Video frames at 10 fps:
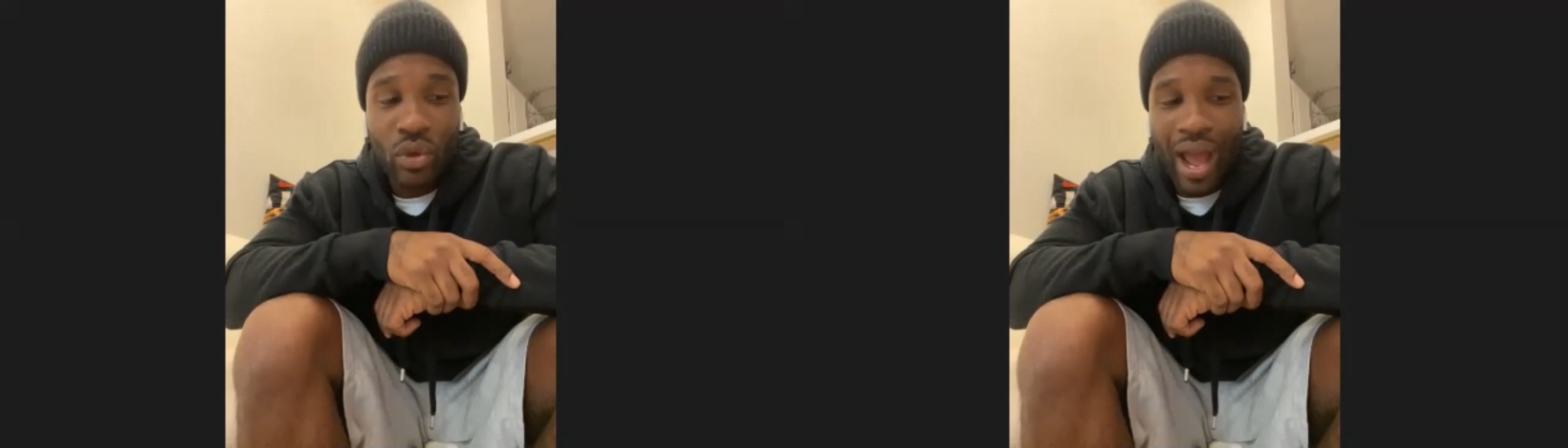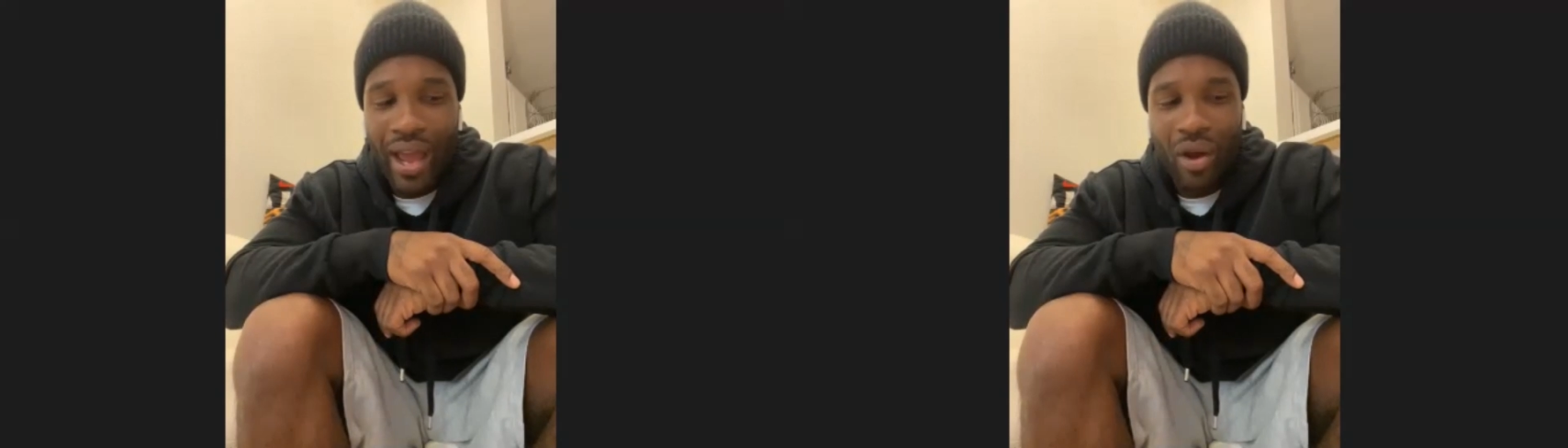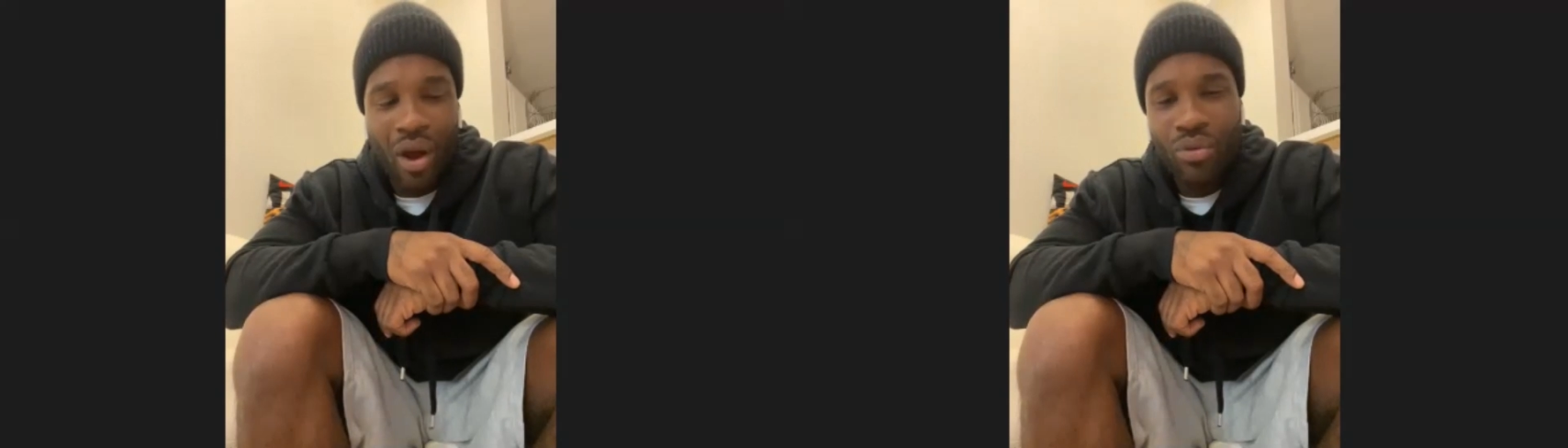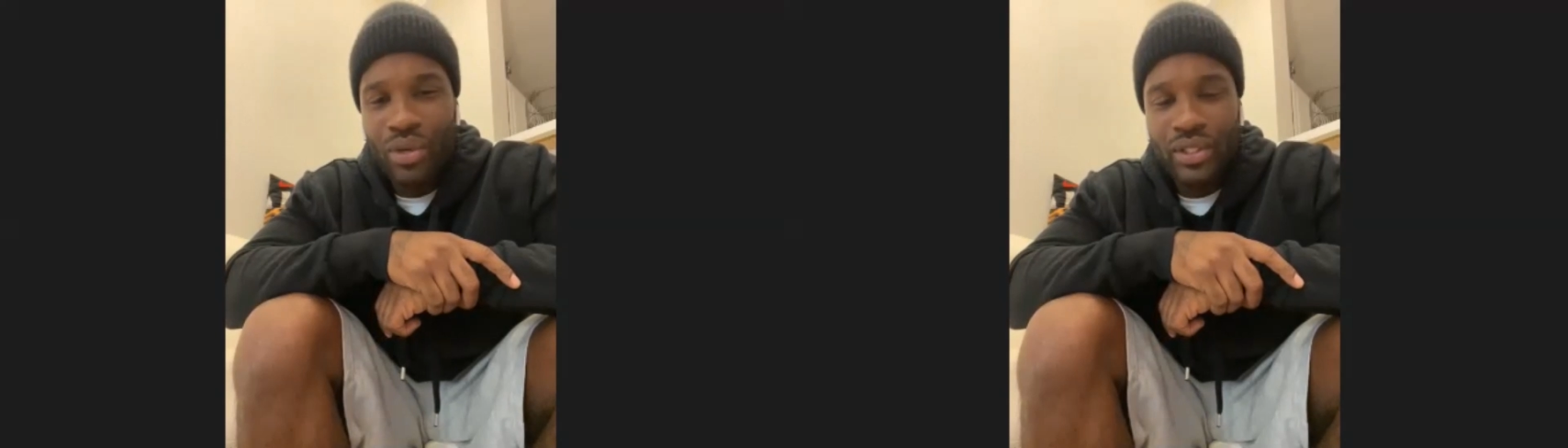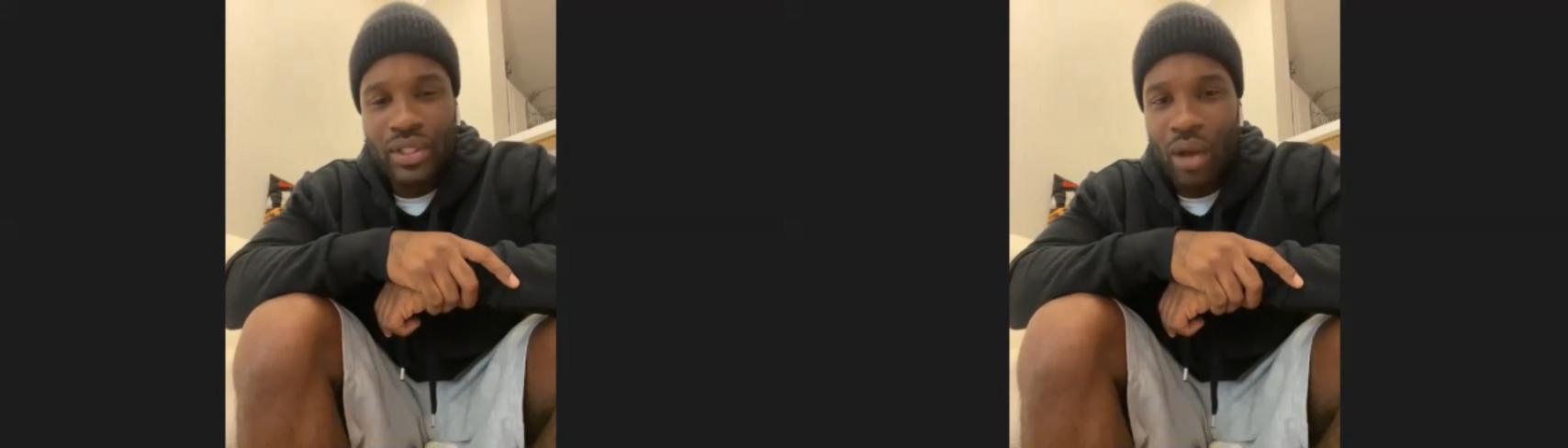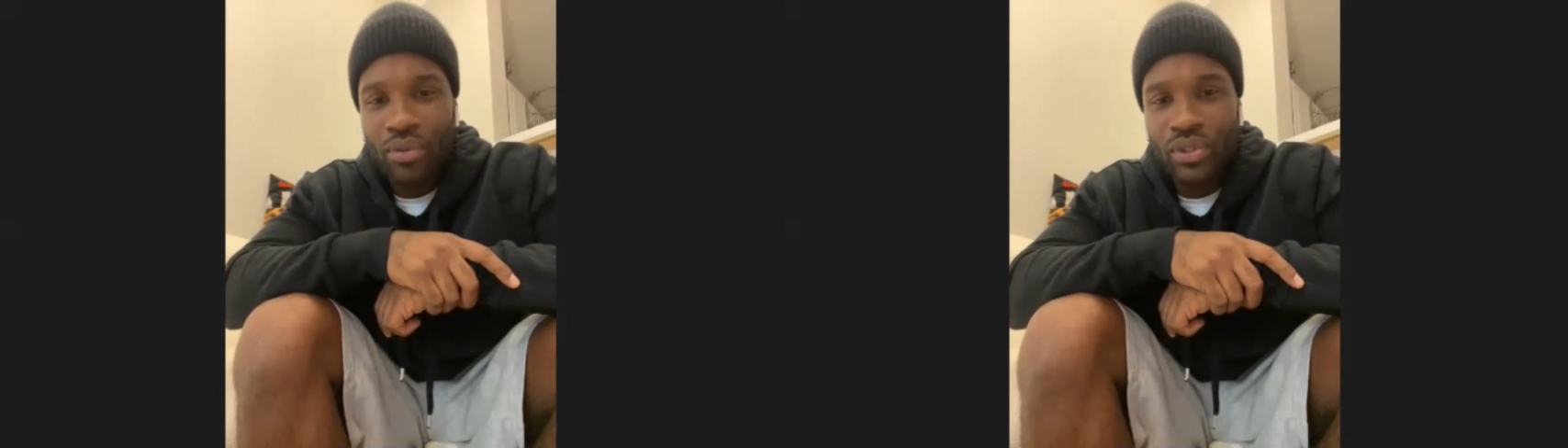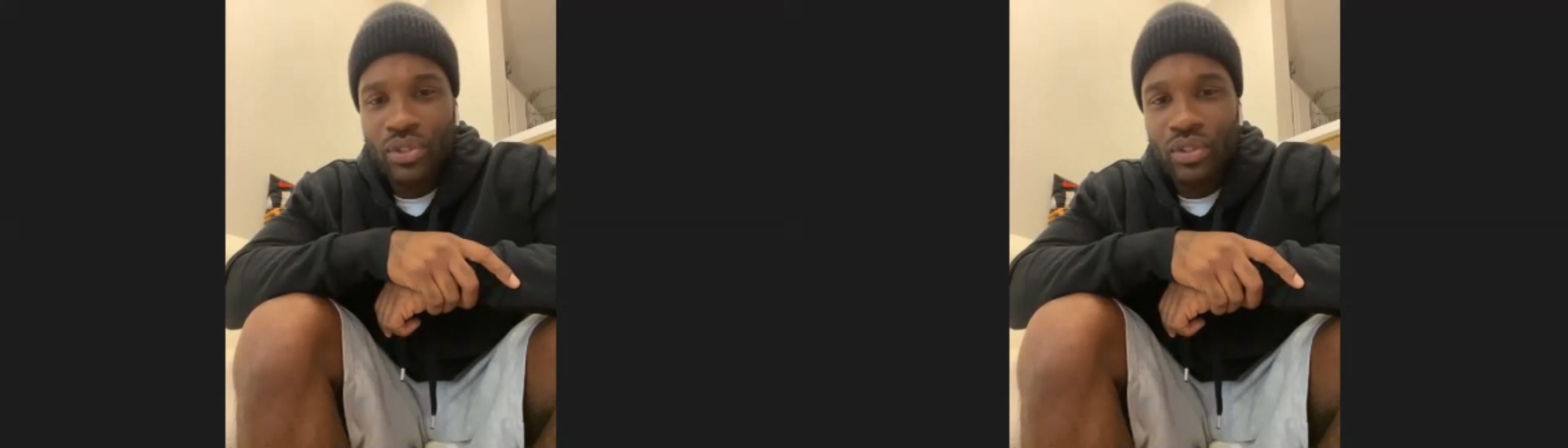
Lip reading: I was,